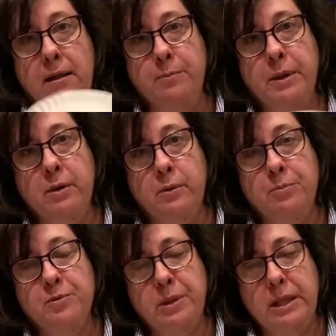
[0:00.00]
The bigger
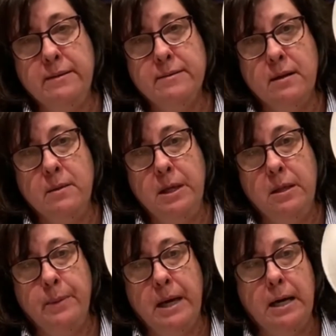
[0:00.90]
plate's going to be
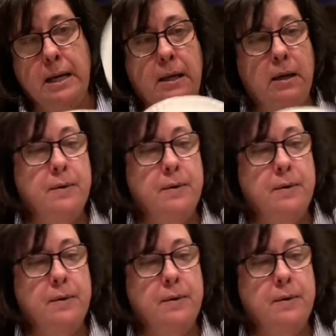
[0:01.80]
the body.